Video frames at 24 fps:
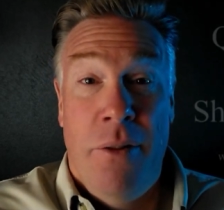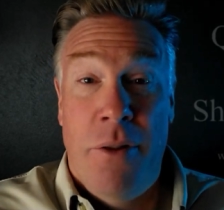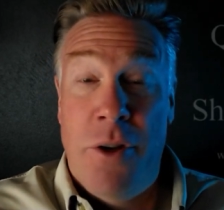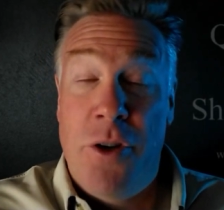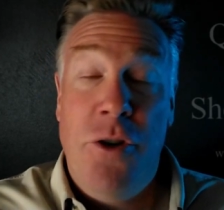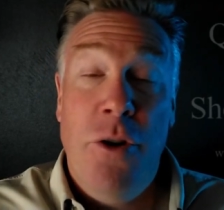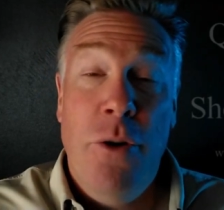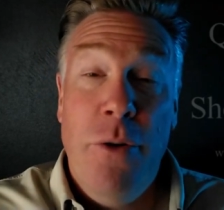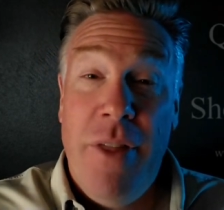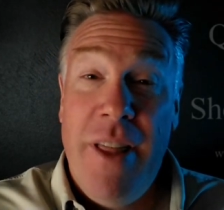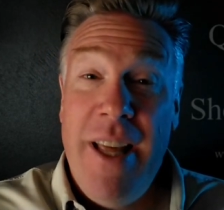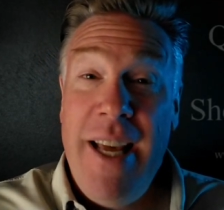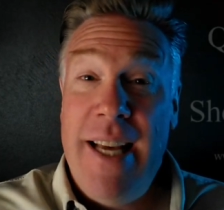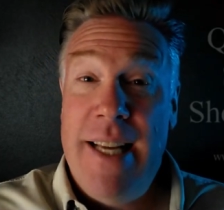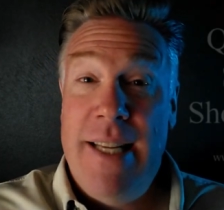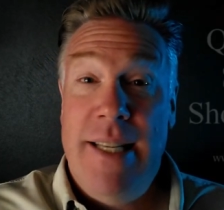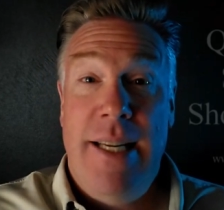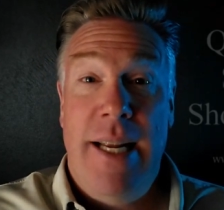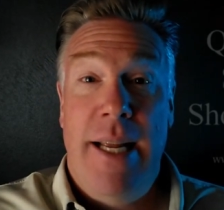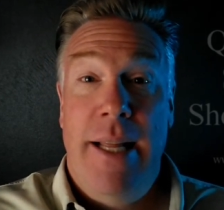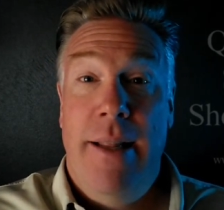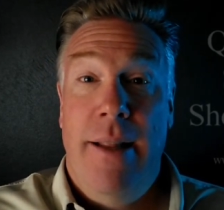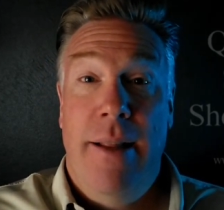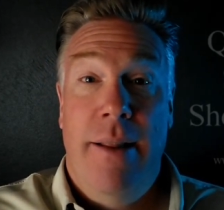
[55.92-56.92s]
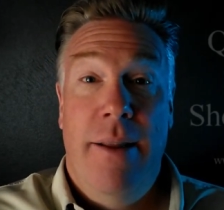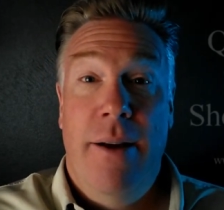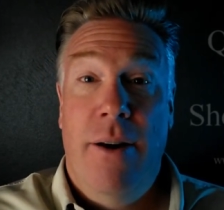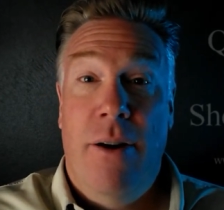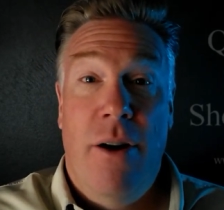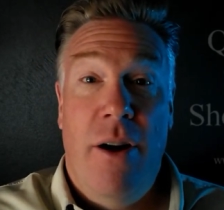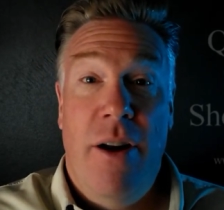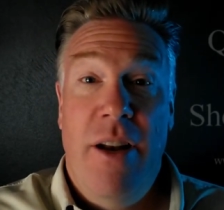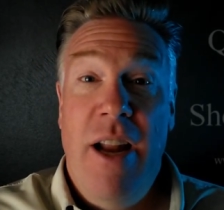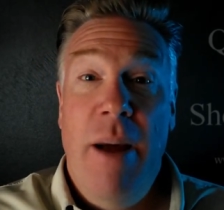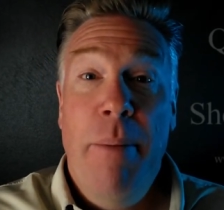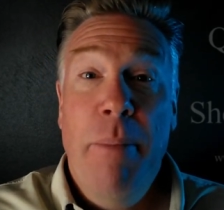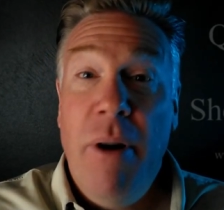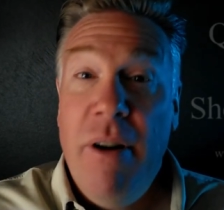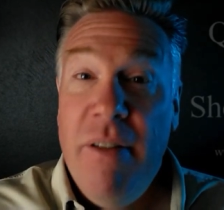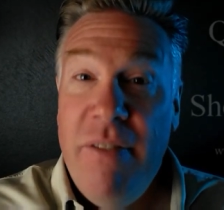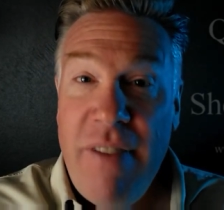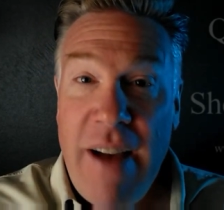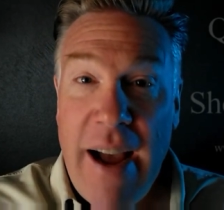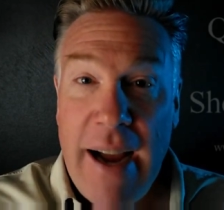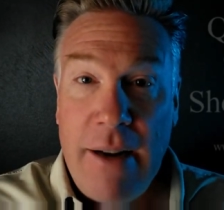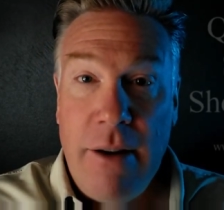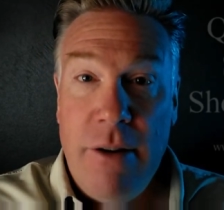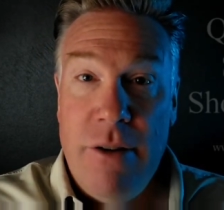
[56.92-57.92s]
the truth is, there are a number
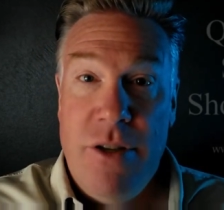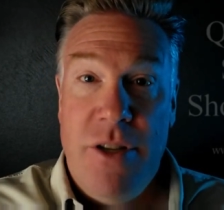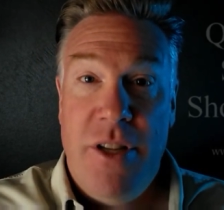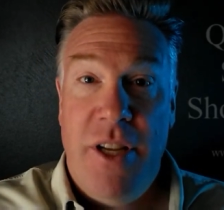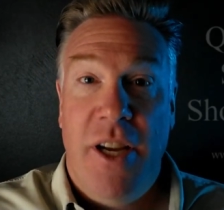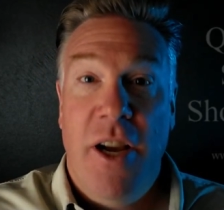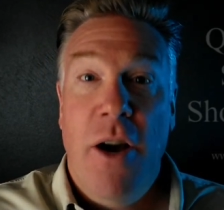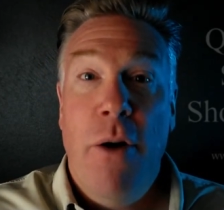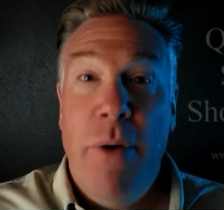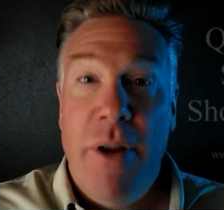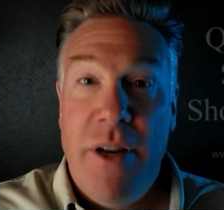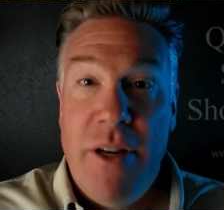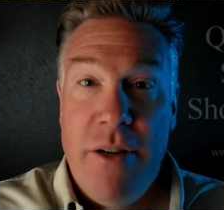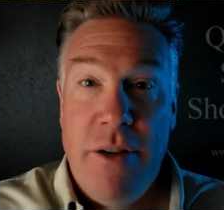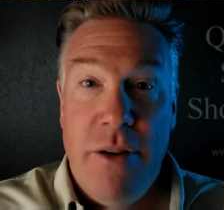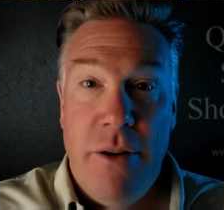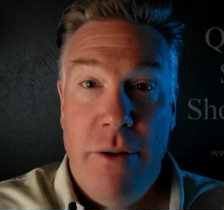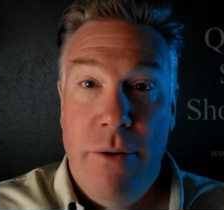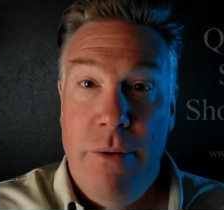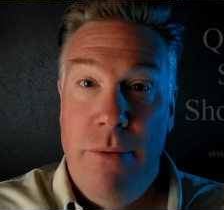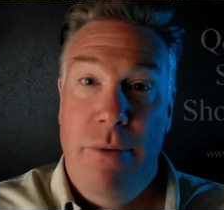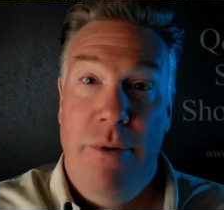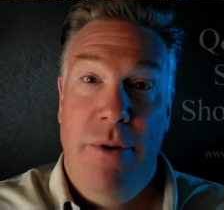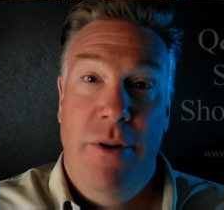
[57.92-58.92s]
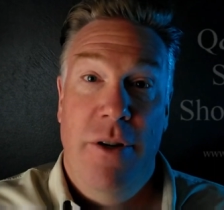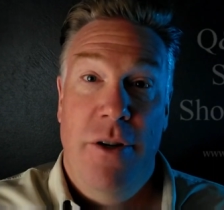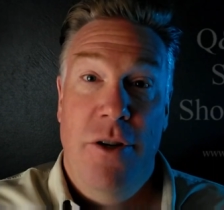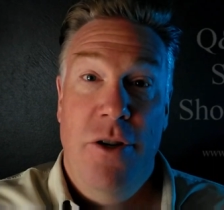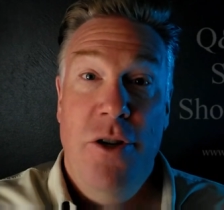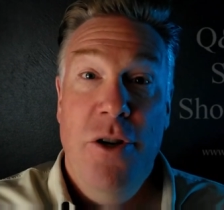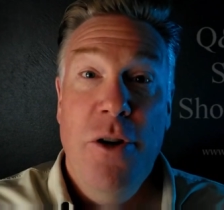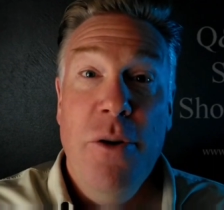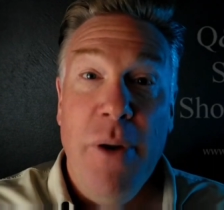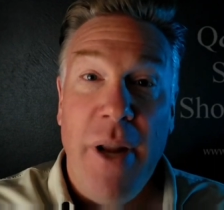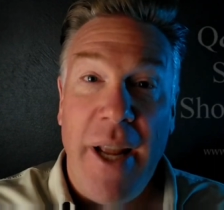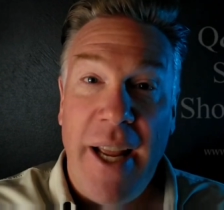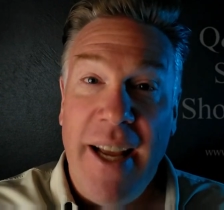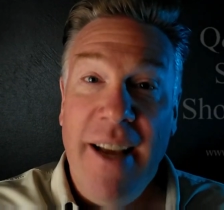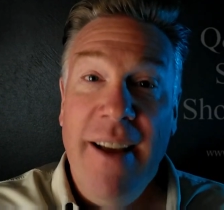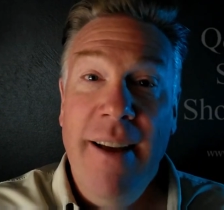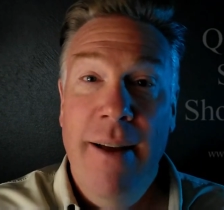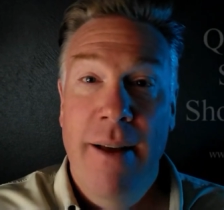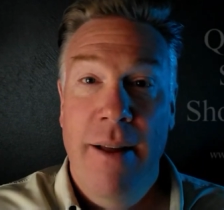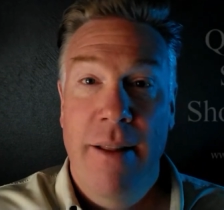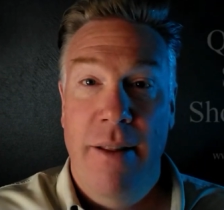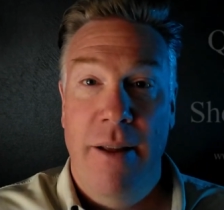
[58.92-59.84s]
of factors that go into to shooting,